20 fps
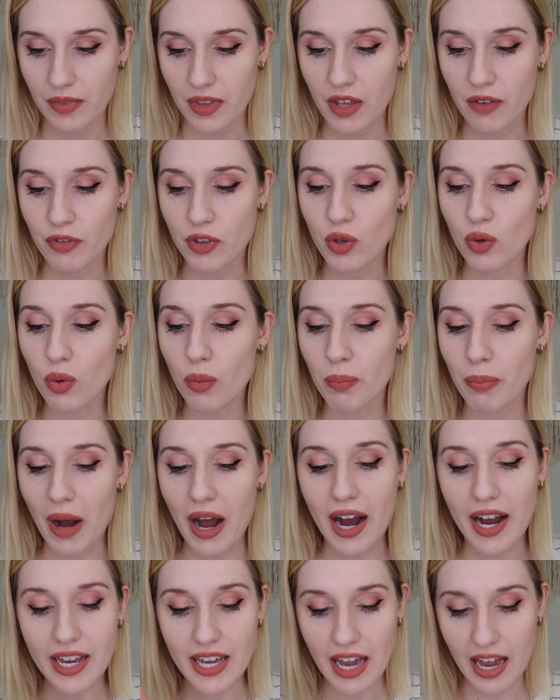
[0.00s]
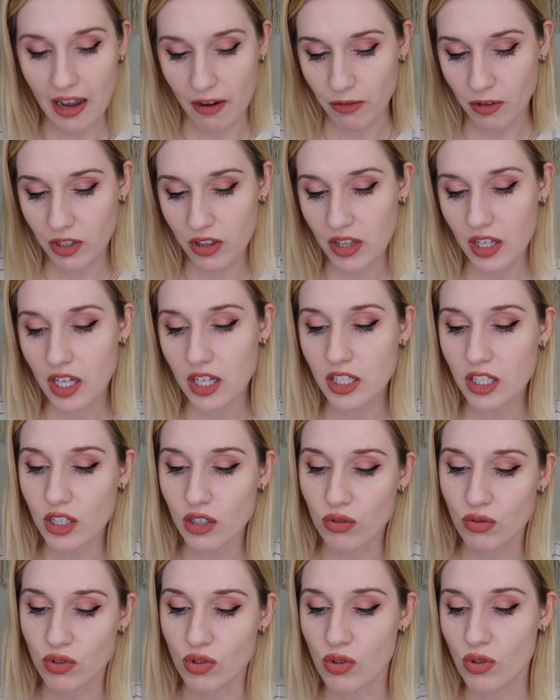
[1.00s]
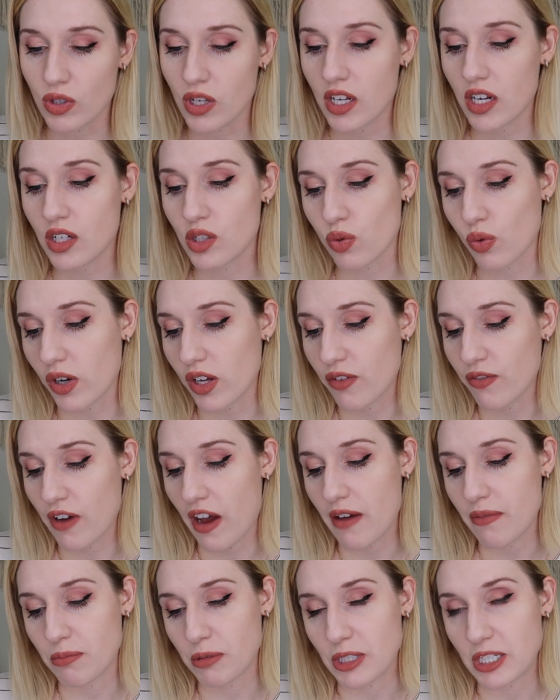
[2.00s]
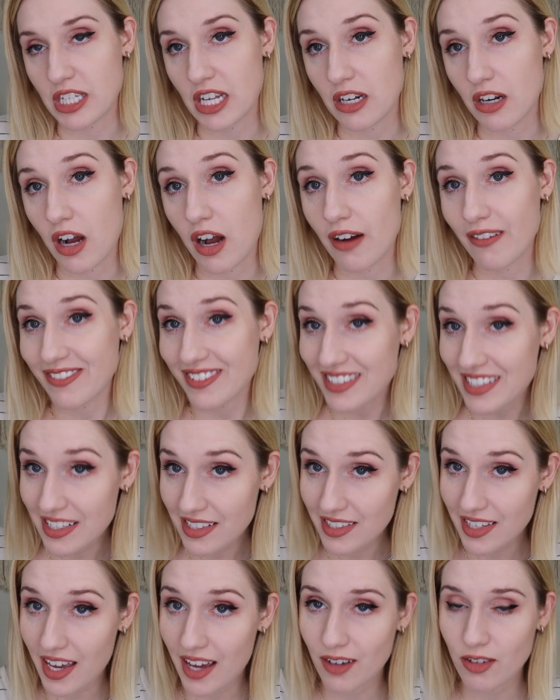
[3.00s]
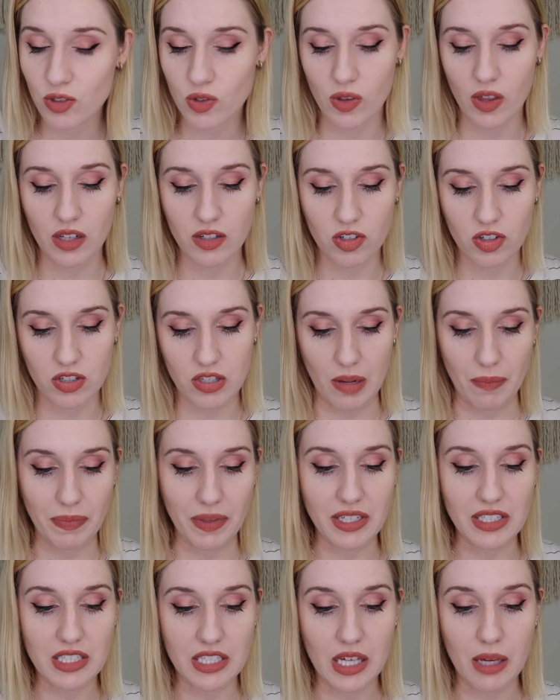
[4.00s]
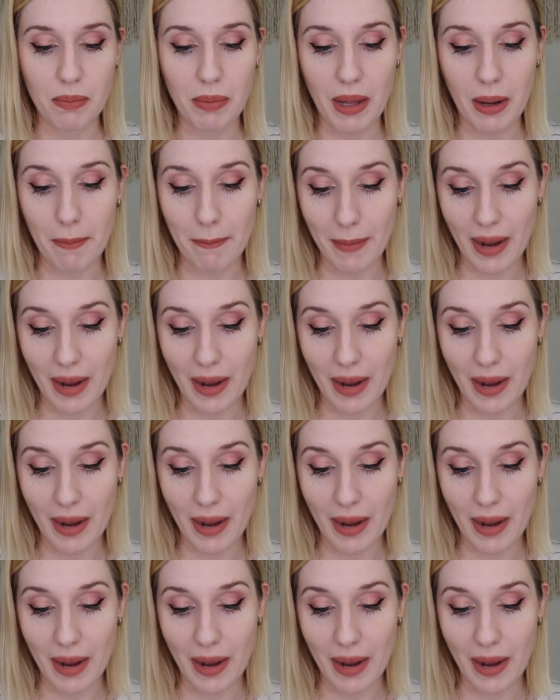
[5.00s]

If you buy everything, you do get a 25% off discount. So that's just something to keep in